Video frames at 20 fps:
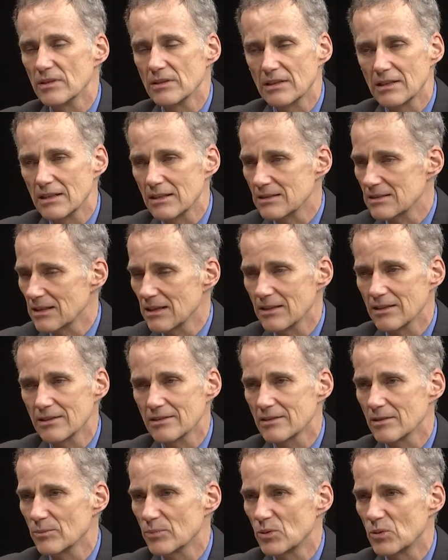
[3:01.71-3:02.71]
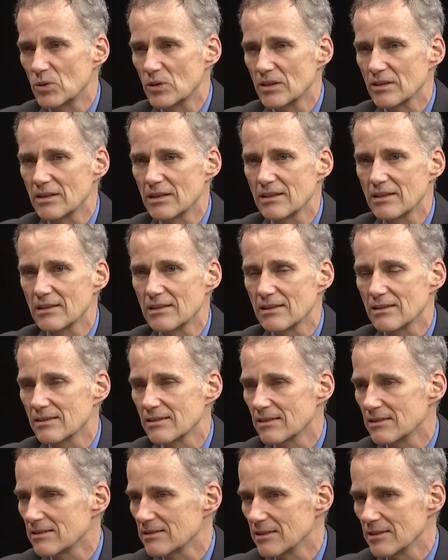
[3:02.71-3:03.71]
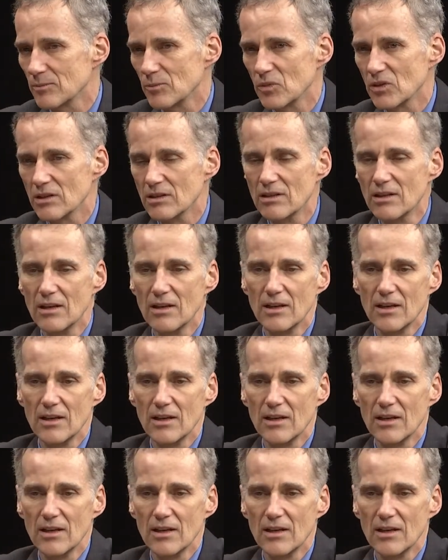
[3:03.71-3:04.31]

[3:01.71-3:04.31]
need a ton of support. They need to see someone